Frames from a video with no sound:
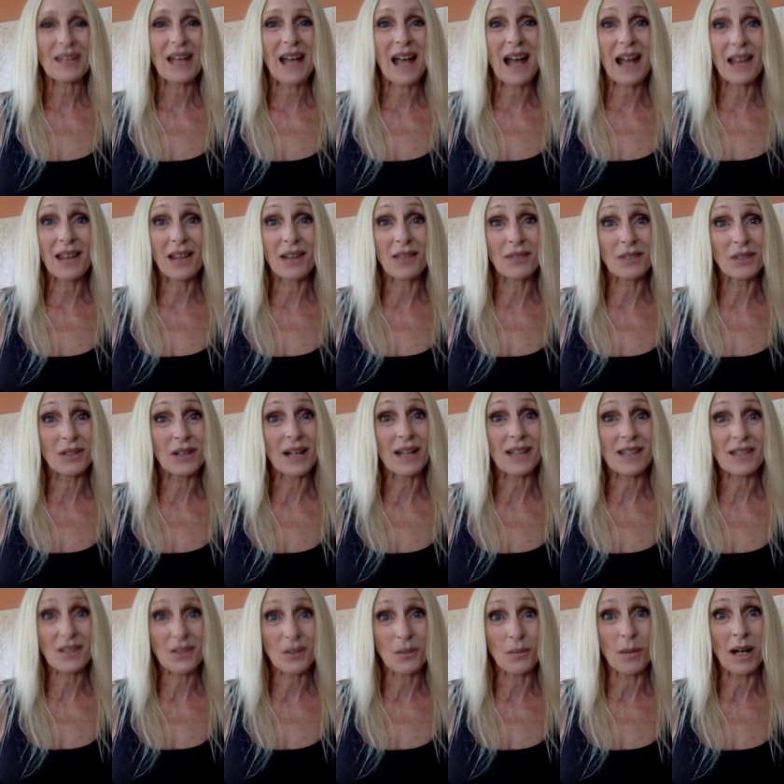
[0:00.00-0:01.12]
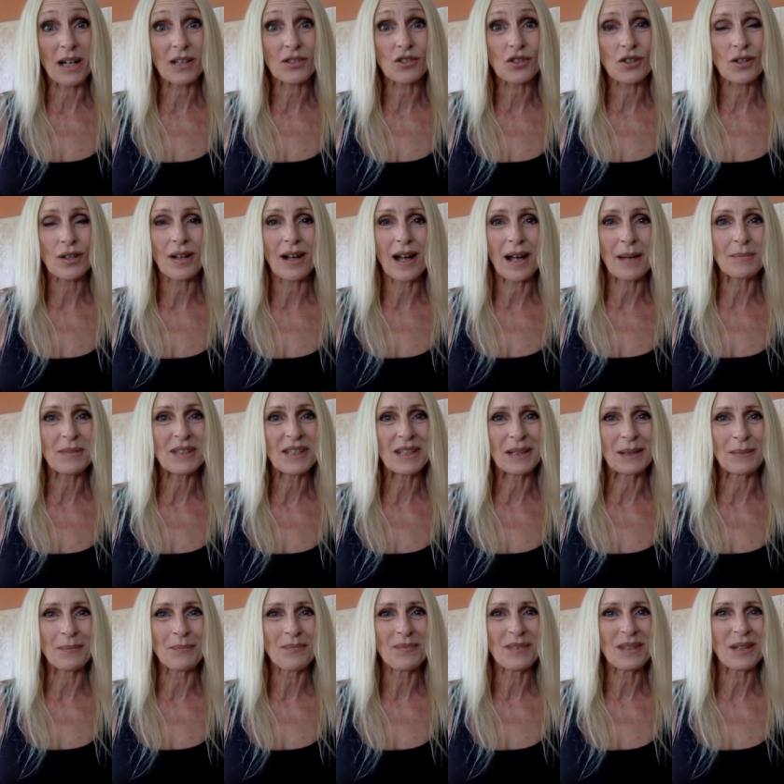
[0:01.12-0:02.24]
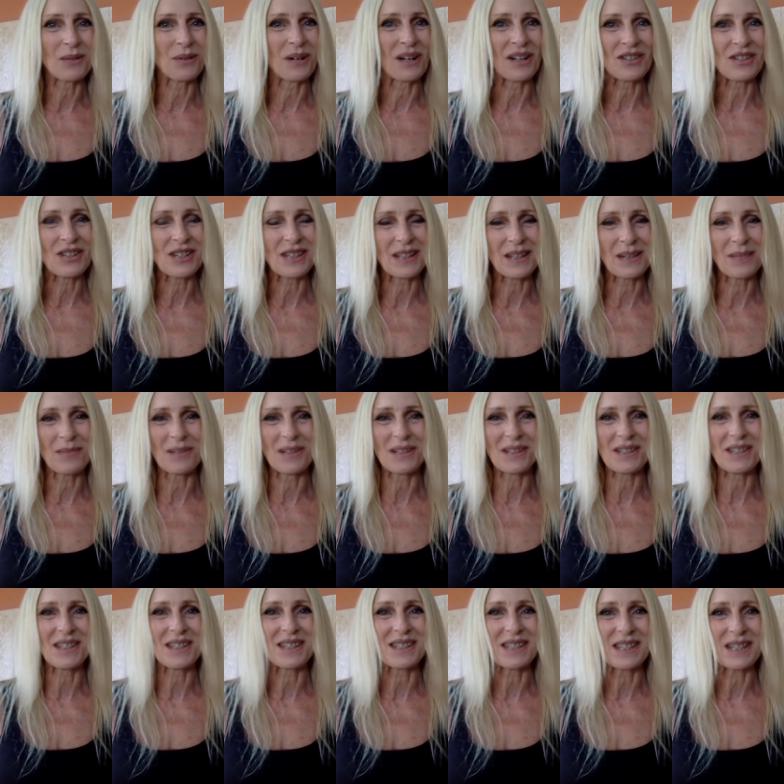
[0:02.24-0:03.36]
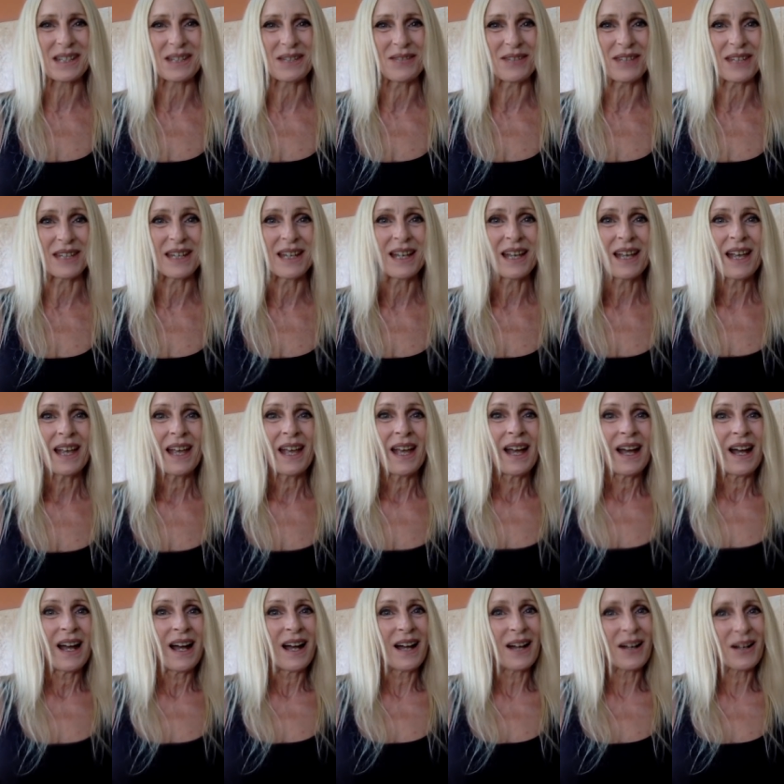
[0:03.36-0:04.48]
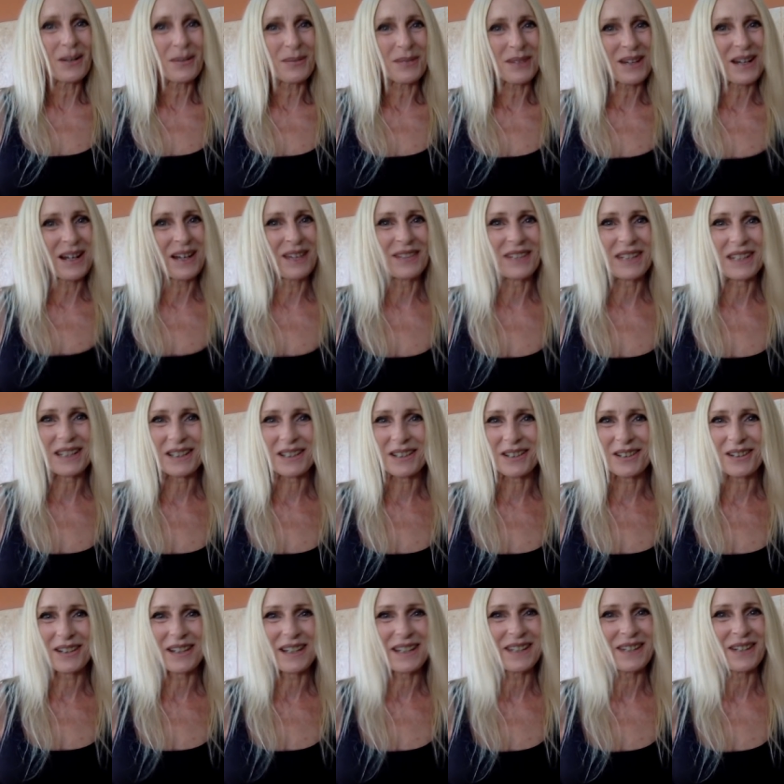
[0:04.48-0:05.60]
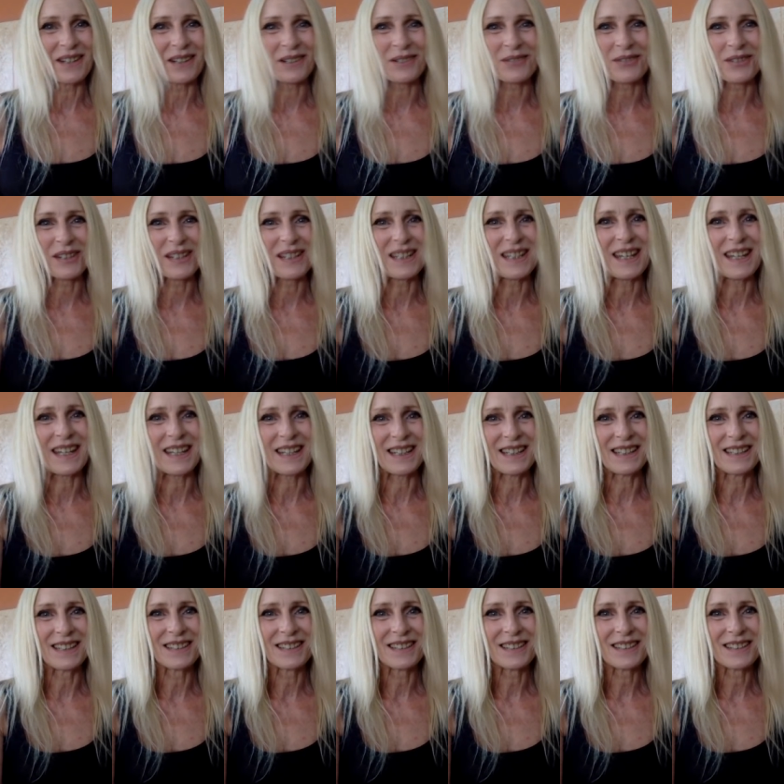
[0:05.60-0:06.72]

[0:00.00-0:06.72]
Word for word: I love you guys so much. I'm Kim. You're watching Kim Wilson TV. I hope you're having a great NARC free day.